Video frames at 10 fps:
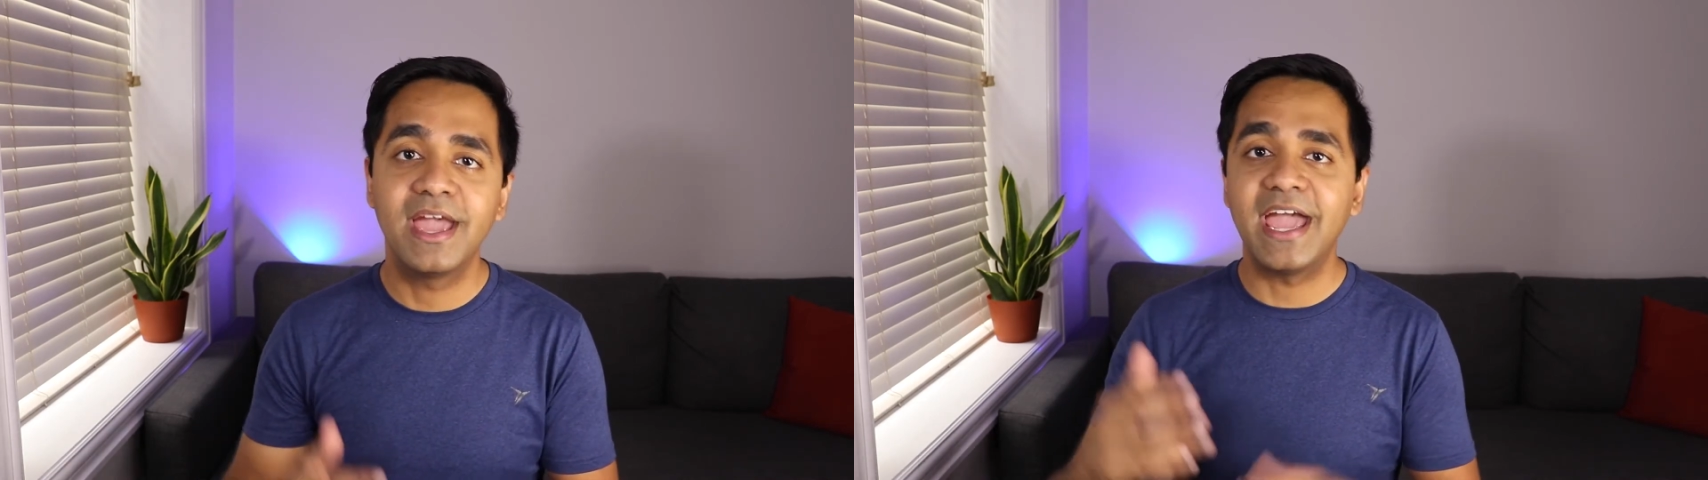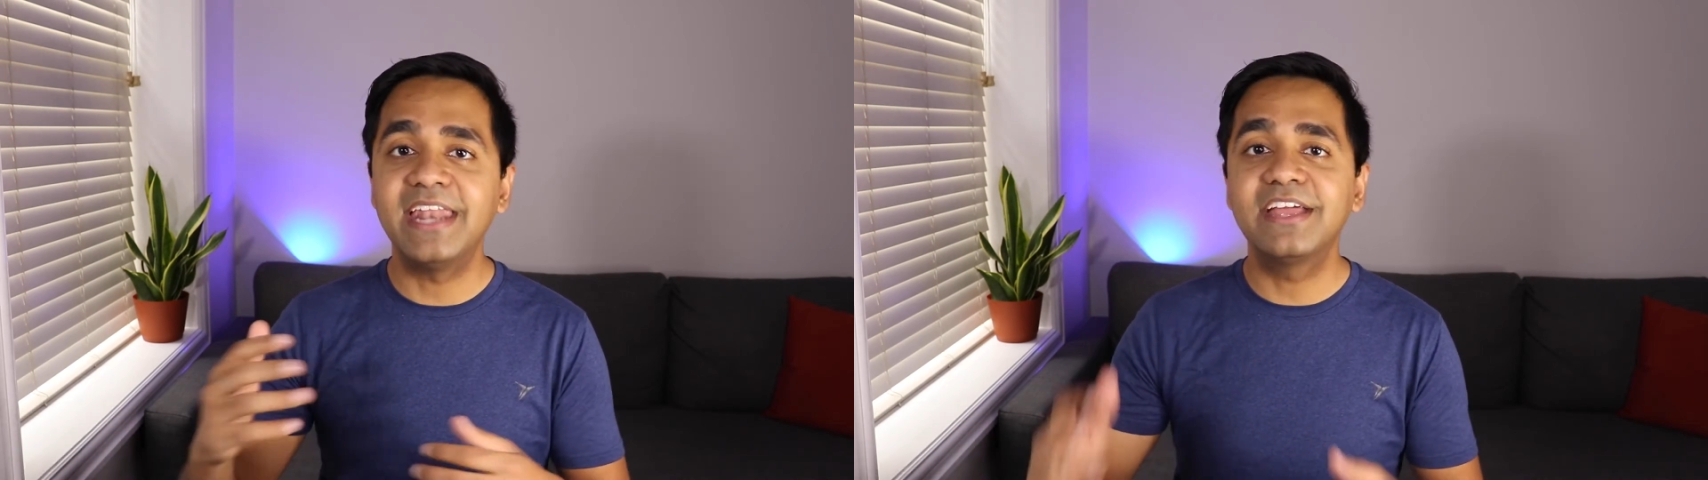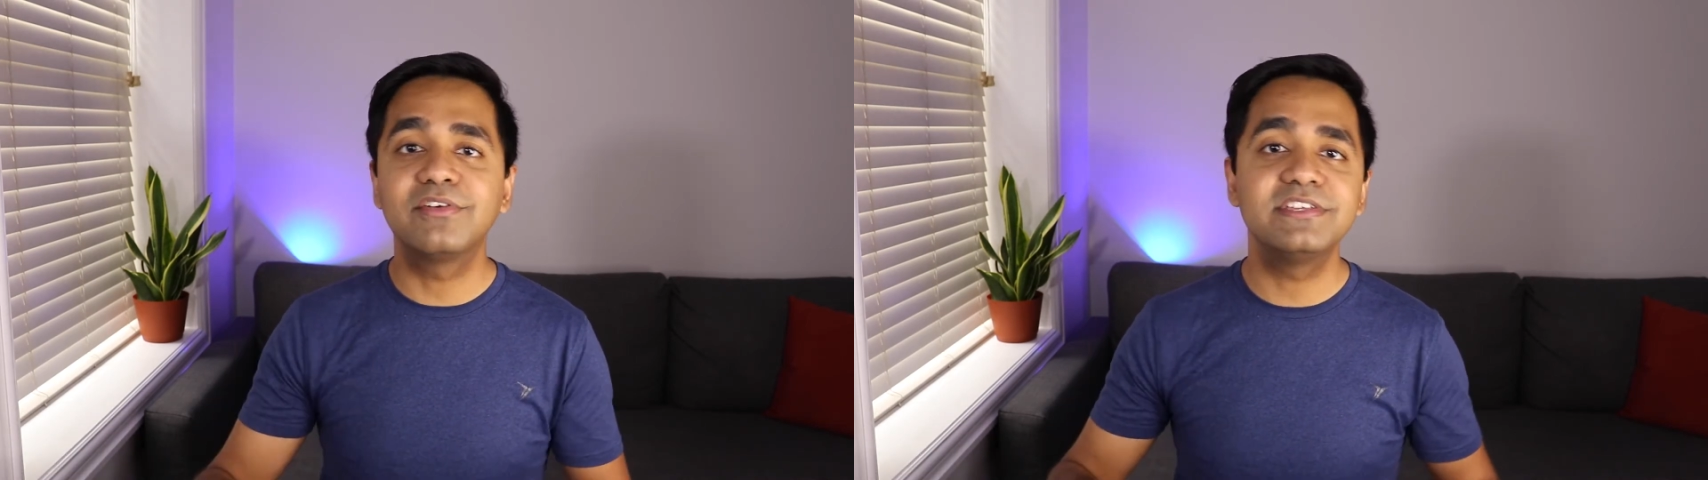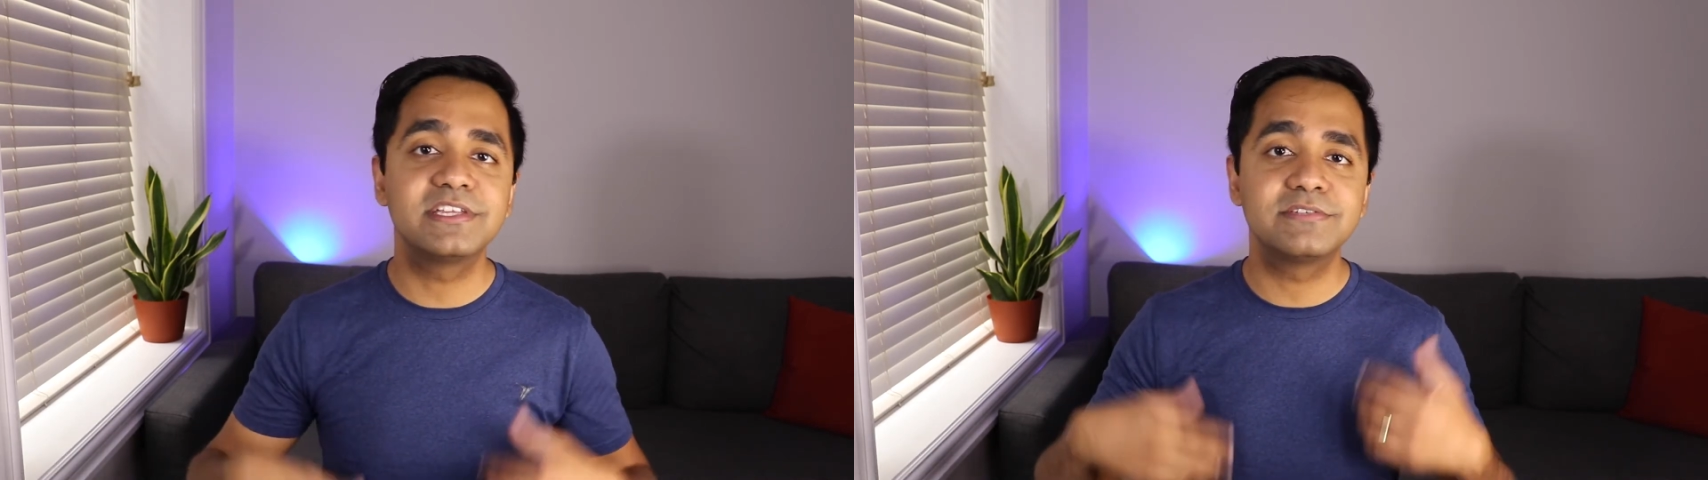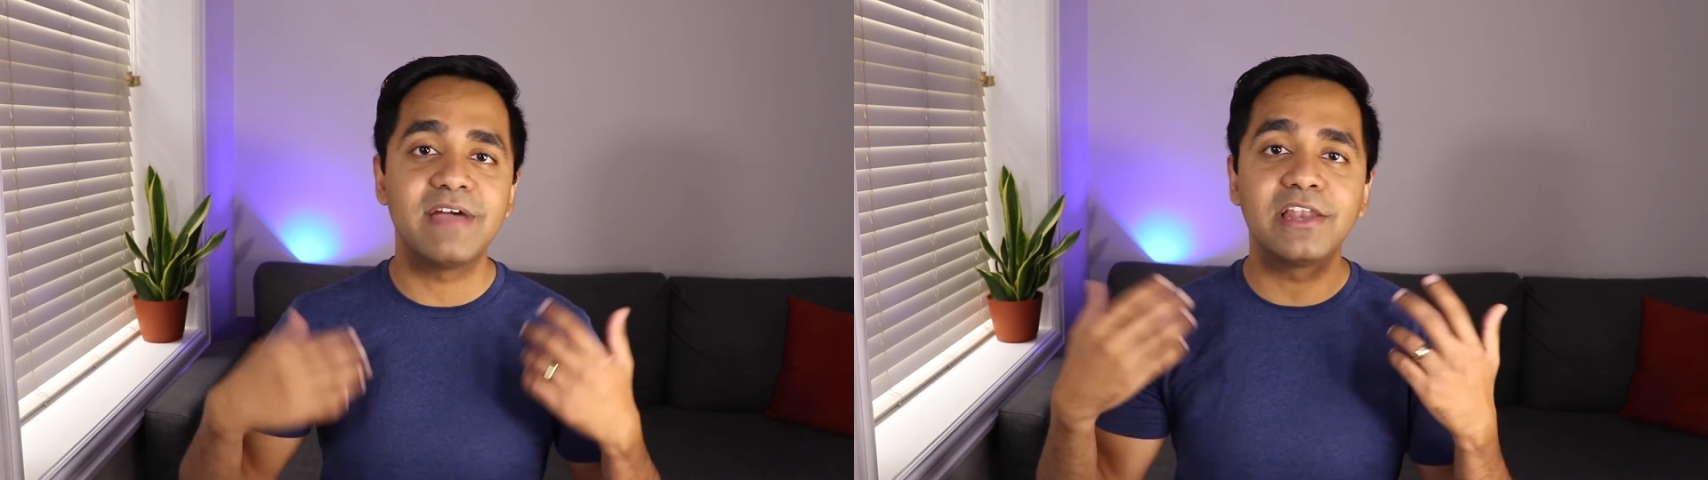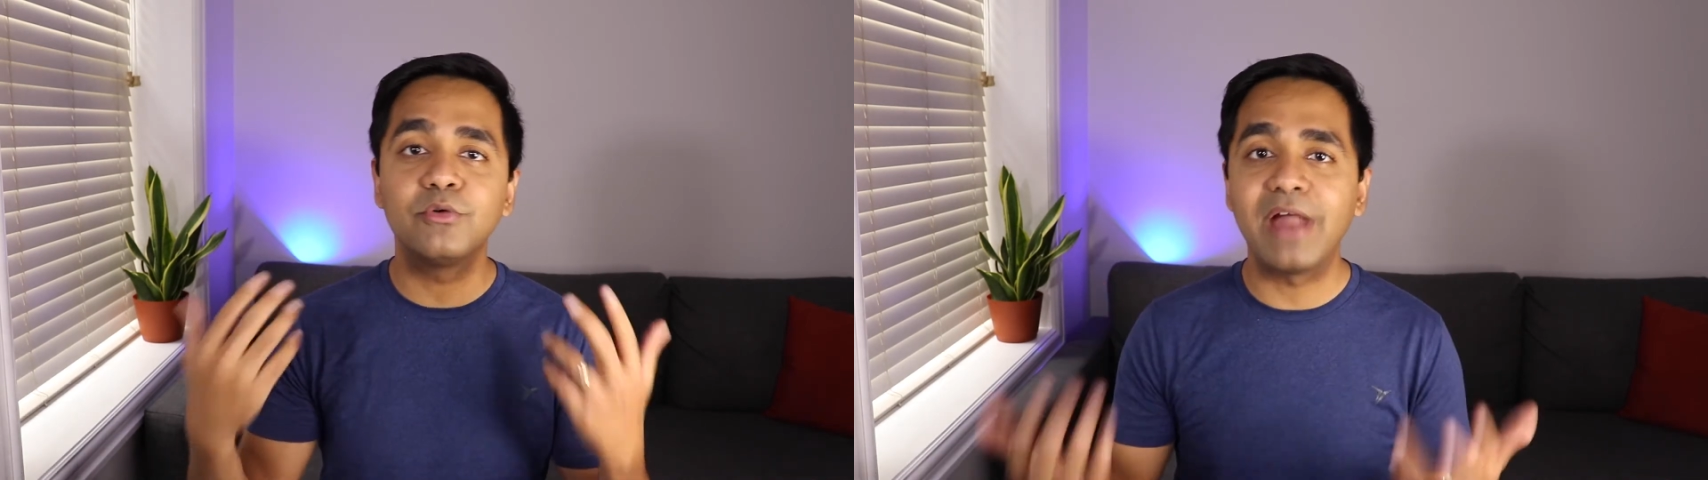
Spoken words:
and increase its value